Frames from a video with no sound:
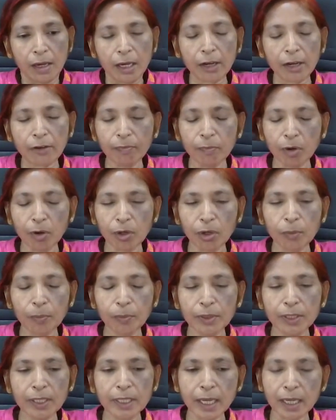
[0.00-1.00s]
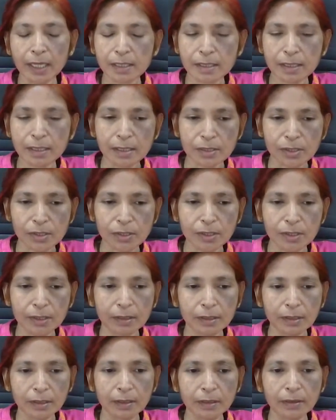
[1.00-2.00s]
If monopoly exists,
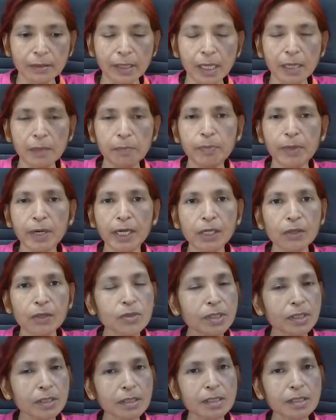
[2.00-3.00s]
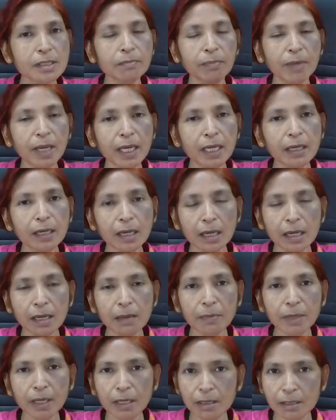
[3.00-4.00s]
then producer's main
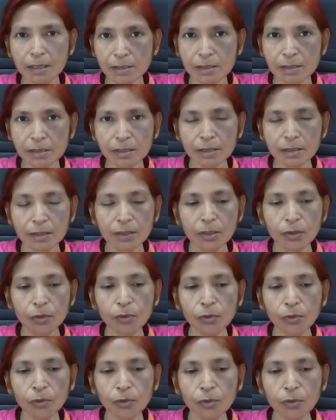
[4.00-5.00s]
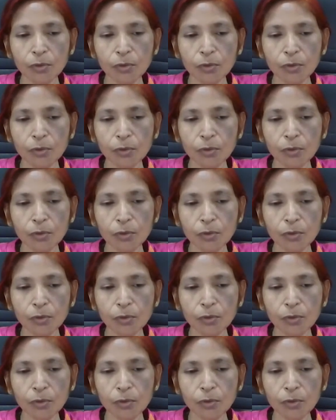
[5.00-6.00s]
aim is to earn maximum
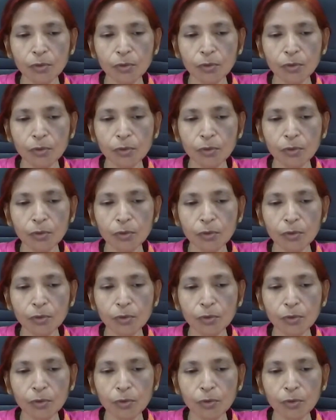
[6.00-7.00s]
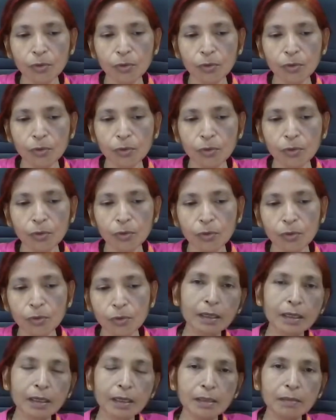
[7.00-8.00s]
profit. How he
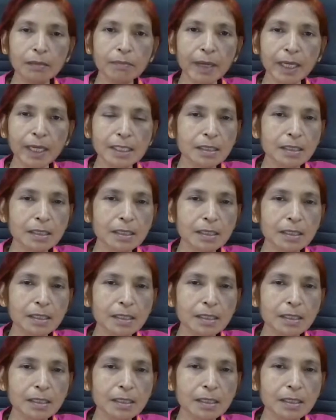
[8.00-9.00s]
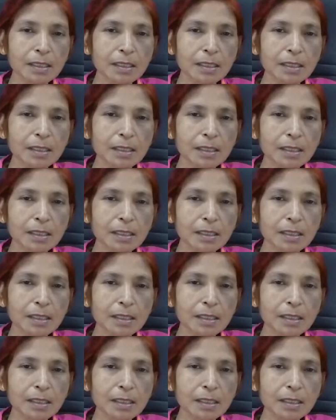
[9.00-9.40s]
can earn maximum profit?